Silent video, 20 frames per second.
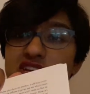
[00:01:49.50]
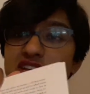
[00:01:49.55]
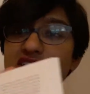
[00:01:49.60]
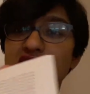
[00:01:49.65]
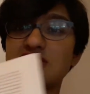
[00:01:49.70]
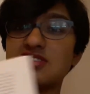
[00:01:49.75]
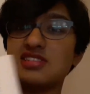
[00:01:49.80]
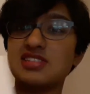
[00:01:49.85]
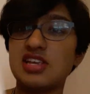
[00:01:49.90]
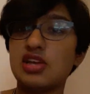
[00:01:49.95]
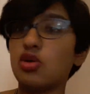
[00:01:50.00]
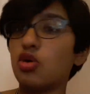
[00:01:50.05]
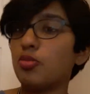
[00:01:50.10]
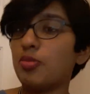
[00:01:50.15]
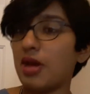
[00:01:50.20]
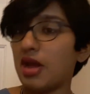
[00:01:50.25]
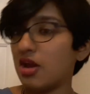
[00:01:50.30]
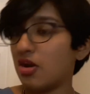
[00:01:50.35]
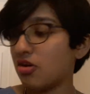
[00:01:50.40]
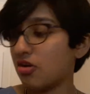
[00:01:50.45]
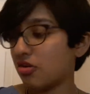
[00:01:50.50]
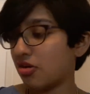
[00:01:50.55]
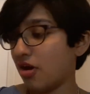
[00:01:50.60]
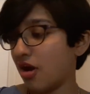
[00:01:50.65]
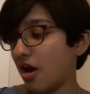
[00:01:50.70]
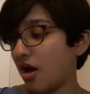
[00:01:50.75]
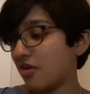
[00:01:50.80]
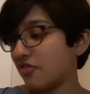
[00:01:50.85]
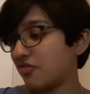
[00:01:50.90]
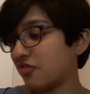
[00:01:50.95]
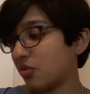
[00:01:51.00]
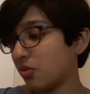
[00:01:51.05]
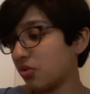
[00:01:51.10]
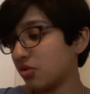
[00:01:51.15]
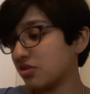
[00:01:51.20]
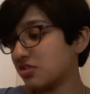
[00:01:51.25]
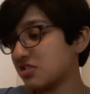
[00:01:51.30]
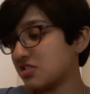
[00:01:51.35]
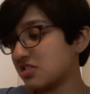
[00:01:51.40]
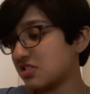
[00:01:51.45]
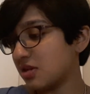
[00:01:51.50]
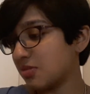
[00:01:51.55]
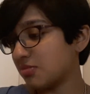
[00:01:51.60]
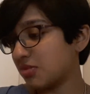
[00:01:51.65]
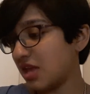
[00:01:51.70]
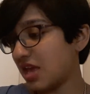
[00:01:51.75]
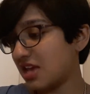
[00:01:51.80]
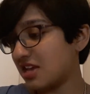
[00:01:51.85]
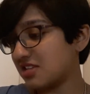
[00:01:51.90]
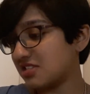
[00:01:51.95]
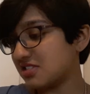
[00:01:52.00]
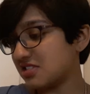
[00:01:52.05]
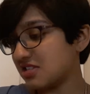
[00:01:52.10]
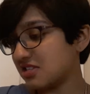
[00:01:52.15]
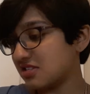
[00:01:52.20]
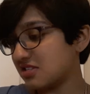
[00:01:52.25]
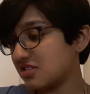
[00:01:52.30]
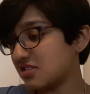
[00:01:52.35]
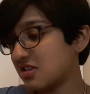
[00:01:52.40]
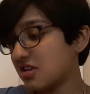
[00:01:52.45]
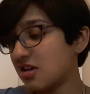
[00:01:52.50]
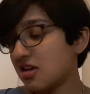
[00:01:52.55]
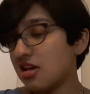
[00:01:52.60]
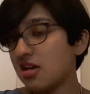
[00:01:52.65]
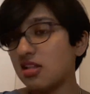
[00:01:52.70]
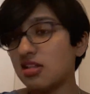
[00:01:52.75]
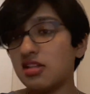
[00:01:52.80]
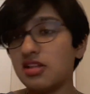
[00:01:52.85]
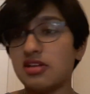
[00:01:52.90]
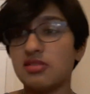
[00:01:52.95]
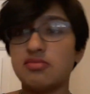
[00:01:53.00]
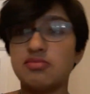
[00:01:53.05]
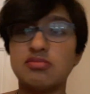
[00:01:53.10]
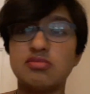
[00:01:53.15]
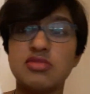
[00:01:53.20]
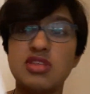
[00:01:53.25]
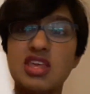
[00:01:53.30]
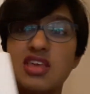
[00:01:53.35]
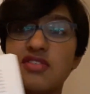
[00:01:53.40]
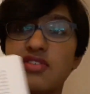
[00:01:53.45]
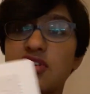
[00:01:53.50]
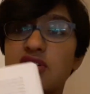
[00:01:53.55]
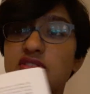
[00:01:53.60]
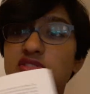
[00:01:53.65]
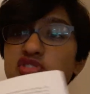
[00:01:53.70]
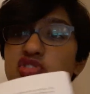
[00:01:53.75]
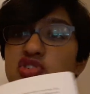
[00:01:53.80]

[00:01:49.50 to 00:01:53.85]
like a single paragraph, or in some cases, like even